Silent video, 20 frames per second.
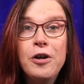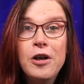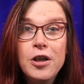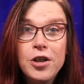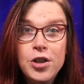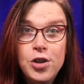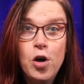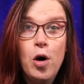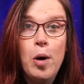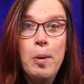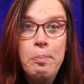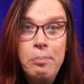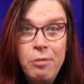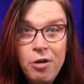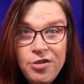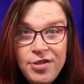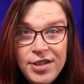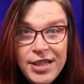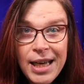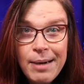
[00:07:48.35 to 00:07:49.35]
So
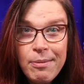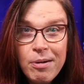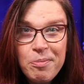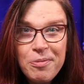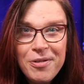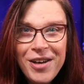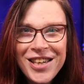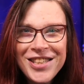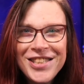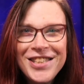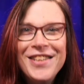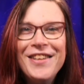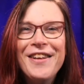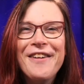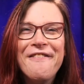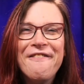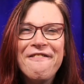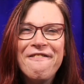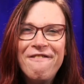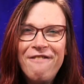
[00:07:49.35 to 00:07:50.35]
multi-camera production
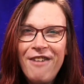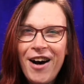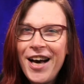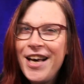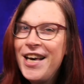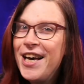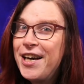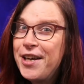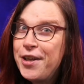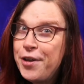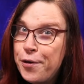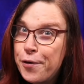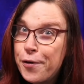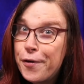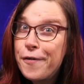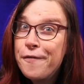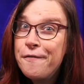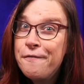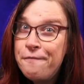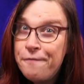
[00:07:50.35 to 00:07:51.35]
via your
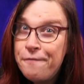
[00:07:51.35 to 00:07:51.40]
phone.